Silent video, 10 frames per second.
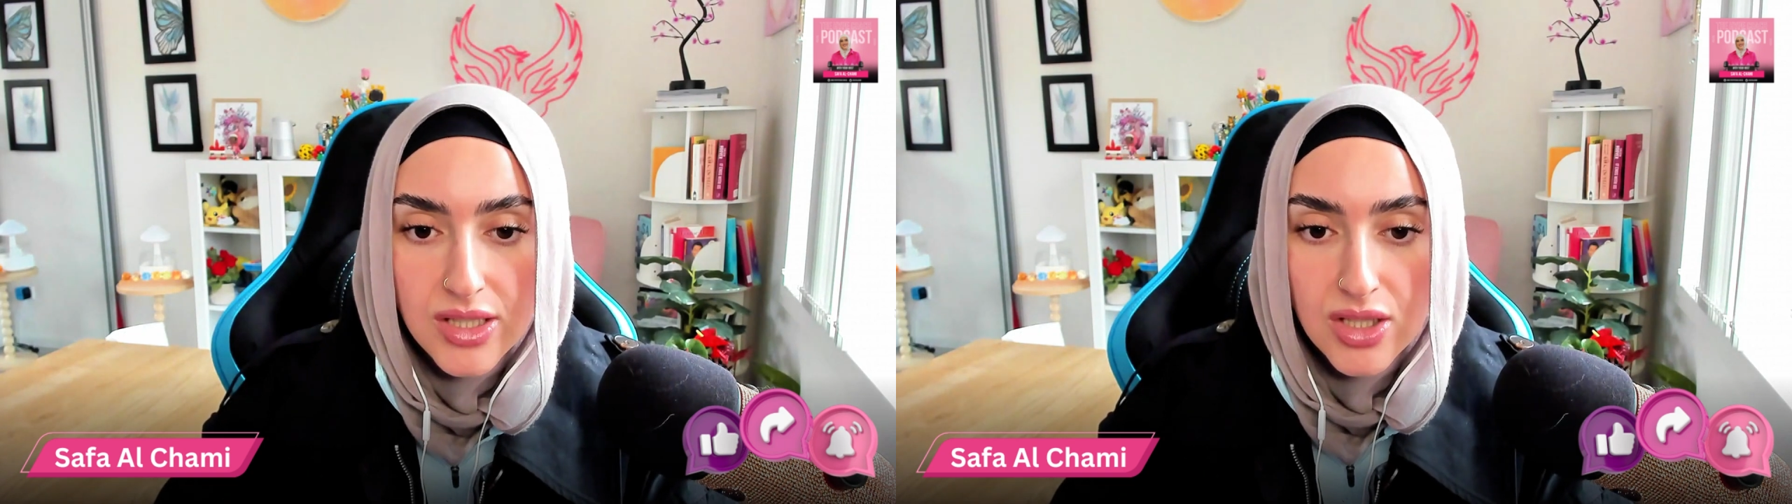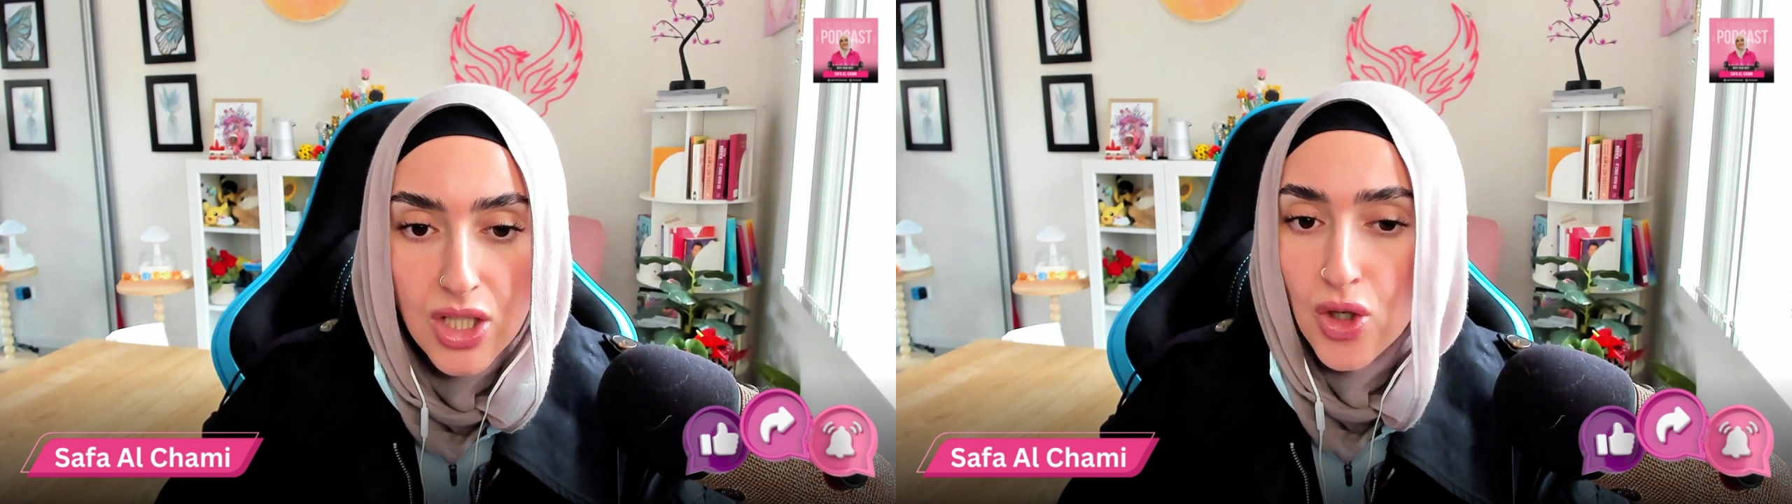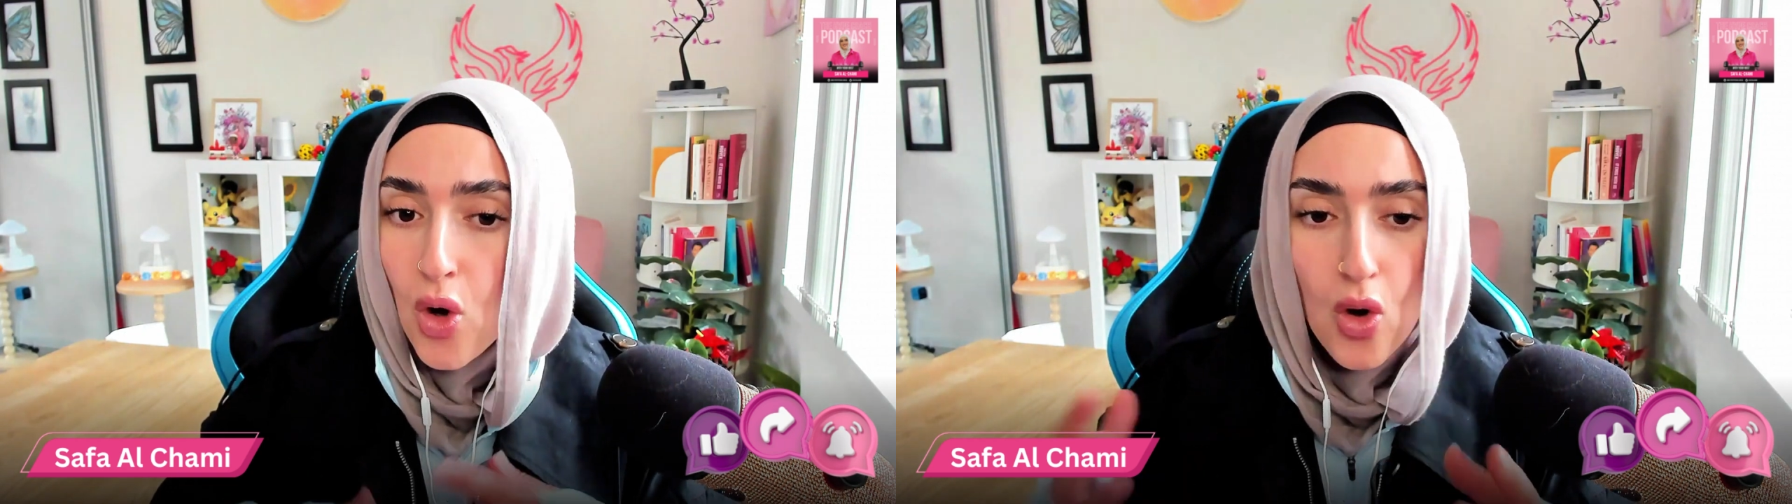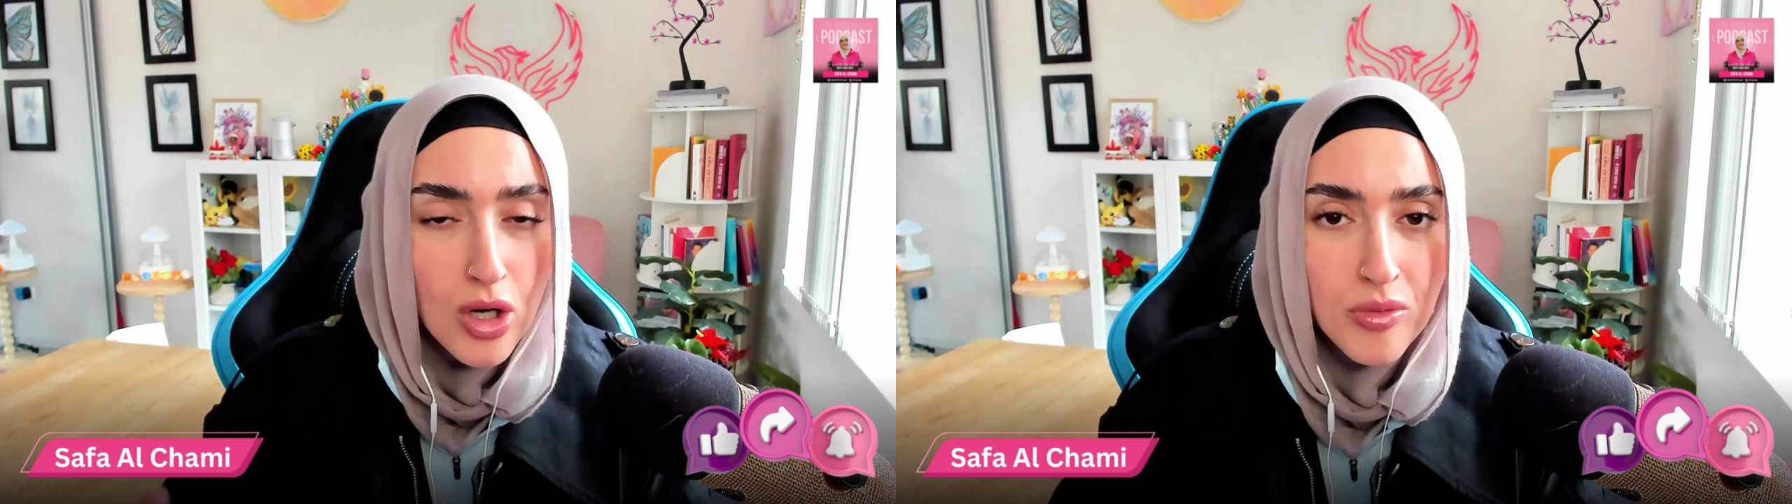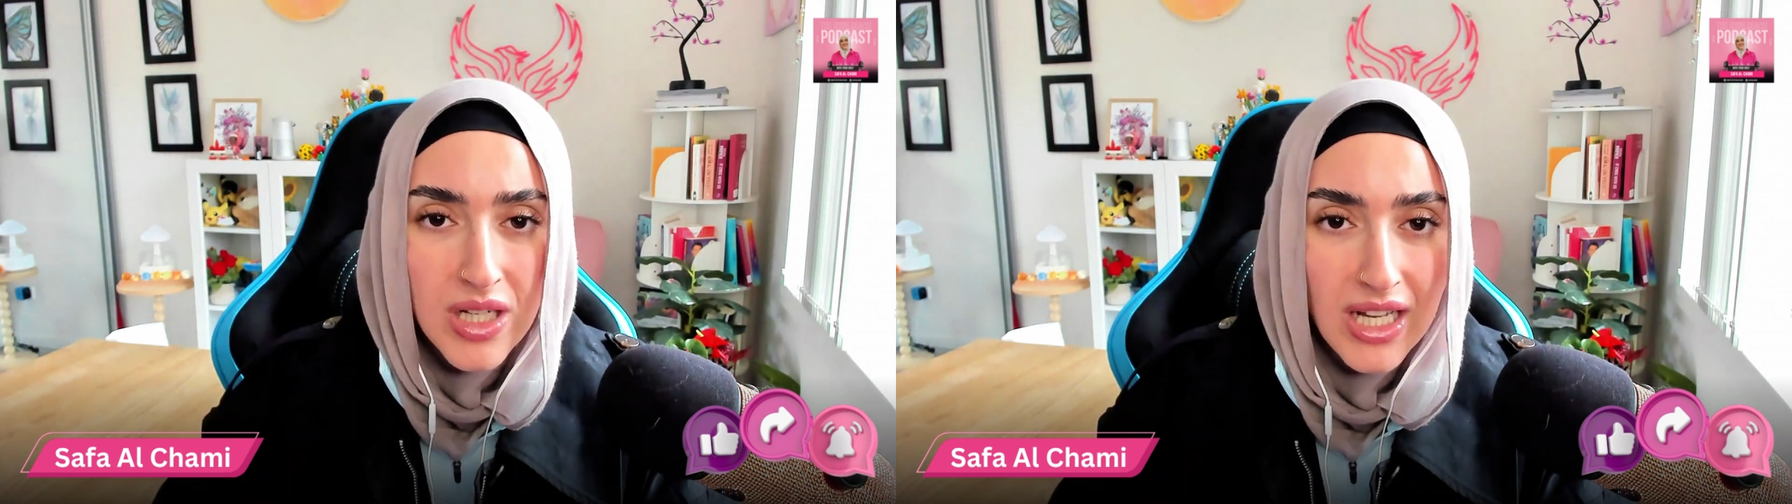So not all
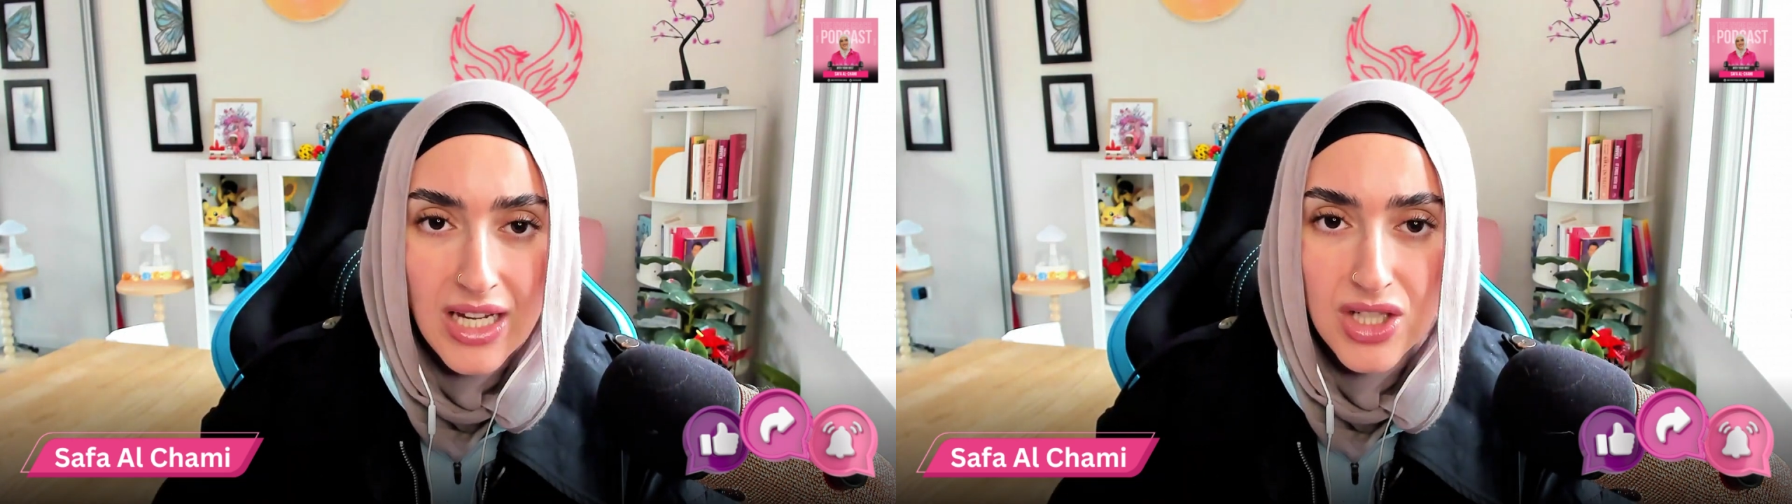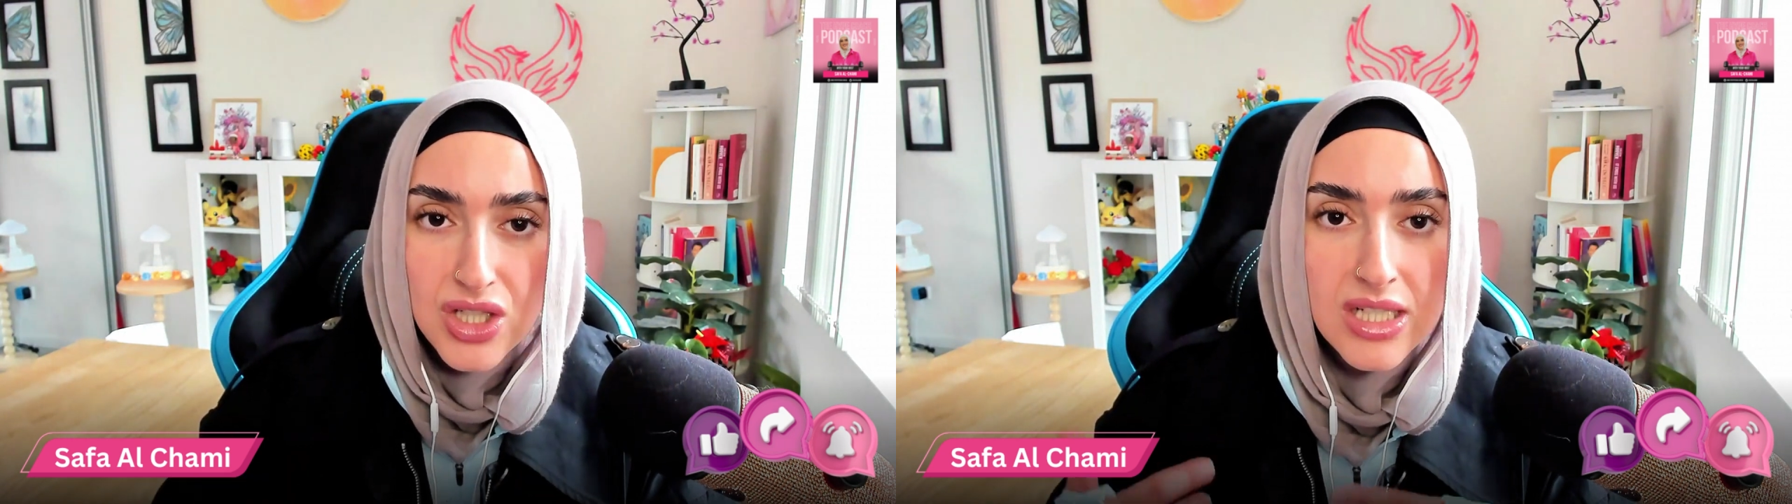communication